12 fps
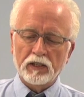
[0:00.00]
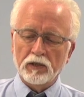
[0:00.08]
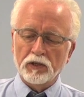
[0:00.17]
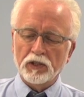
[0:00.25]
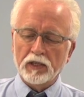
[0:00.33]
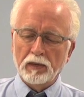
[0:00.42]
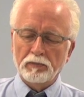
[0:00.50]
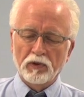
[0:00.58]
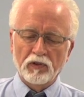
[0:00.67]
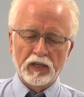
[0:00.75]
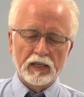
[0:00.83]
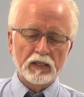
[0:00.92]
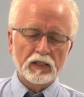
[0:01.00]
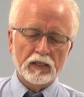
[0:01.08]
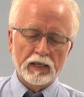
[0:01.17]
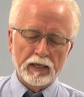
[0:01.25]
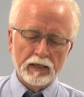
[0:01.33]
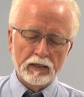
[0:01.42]
There's a couple of
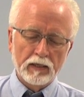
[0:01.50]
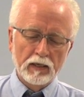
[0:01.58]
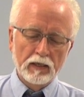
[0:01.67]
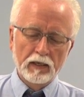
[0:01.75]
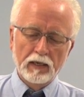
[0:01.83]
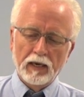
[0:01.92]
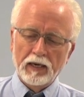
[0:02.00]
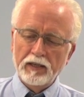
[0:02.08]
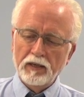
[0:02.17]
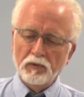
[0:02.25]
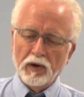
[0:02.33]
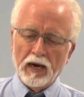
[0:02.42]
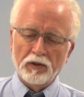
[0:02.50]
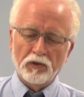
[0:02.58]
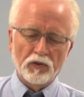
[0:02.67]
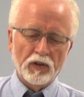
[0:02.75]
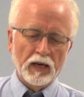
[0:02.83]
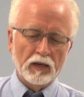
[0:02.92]
these, and I think
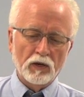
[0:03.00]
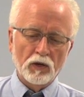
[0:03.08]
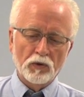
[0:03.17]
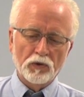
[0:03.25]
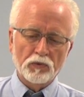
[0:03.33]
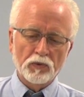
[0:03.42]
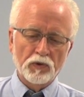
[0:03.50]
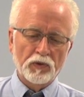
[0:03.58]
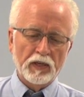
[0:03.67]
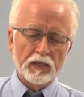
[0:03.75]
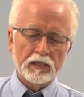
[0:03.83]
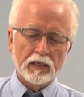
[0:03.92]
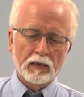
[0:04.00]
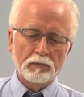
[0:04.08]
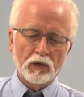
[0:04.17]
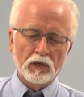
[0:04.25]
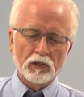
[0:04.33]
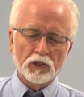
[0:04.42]
rather than go through these,
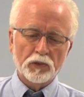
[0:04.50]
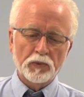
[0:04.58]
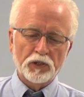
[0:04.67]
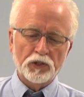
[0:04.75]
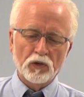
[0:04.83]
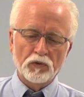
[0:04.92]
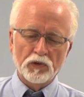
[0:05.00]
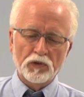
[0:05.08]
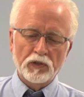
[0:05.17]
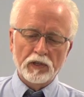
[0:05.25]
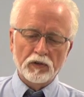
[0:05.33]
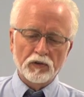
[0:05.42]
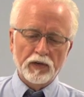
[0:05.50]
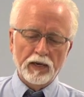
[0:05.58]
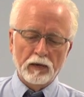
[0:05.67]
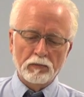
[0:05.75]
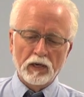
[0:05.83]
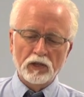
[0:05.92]
I'm going to switch over to the other
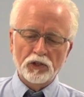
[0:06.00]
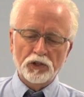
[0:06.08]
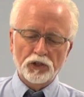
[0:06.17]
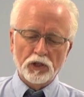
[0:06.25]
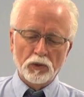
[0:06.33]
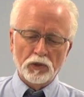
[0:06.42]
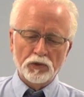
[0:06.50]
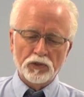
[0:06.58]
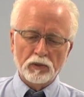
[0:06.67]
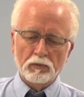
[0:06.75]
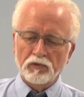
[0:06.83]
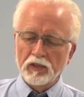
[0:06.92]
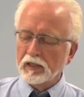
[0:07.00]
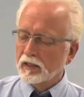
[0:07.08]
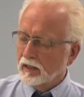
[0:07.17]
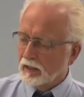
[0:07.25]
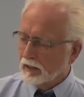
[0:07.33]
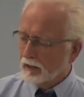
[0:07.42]
camera and just show you some of
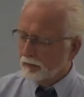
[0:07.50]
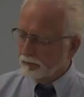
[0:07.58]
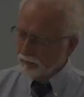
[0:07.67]
these things.